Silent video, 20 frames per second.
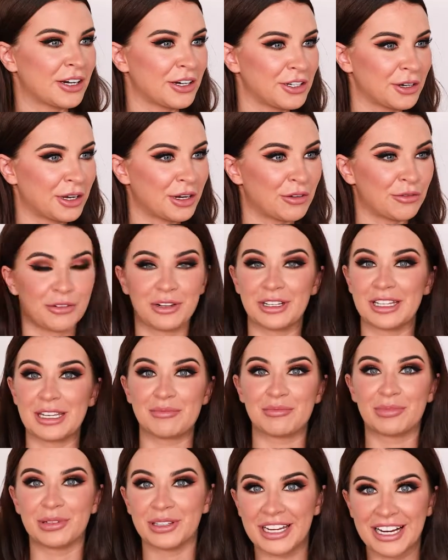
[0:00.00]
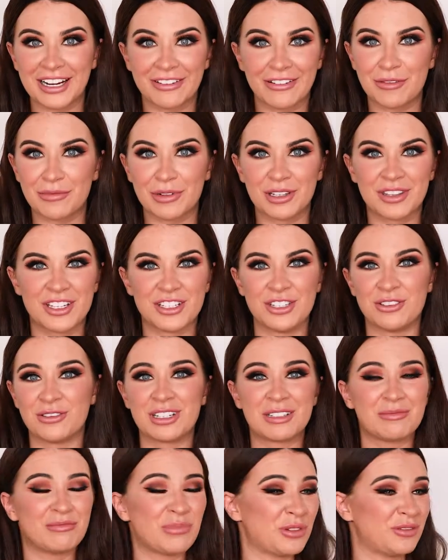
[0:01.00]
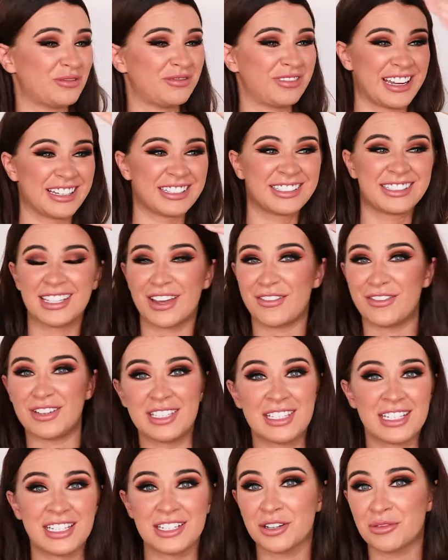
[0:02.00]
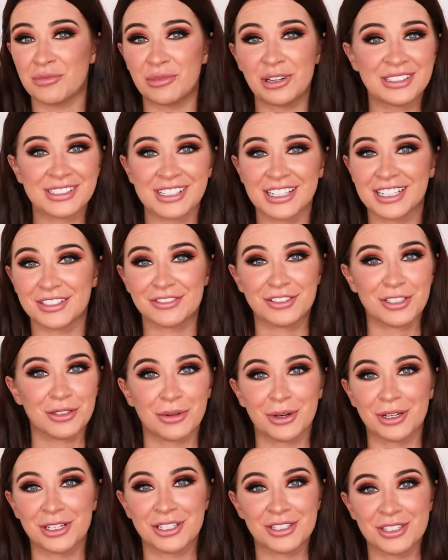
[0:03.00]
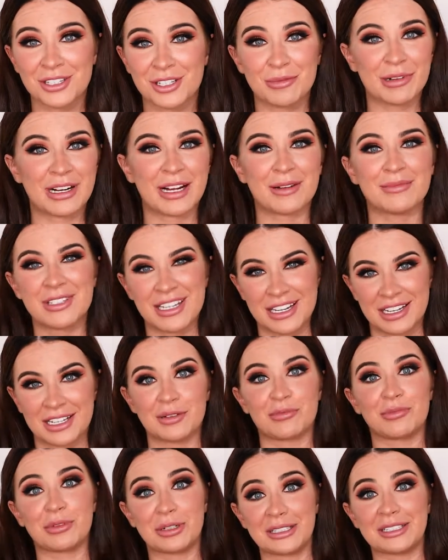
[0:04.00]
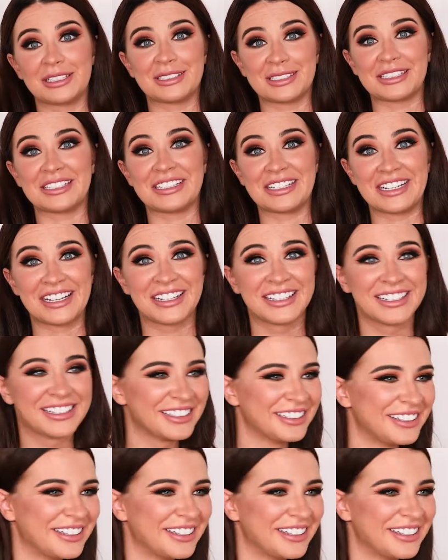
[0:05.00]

You can really play around with it. You can put like 17 on one side if you wanted to, but I'm taking it pretty easy today.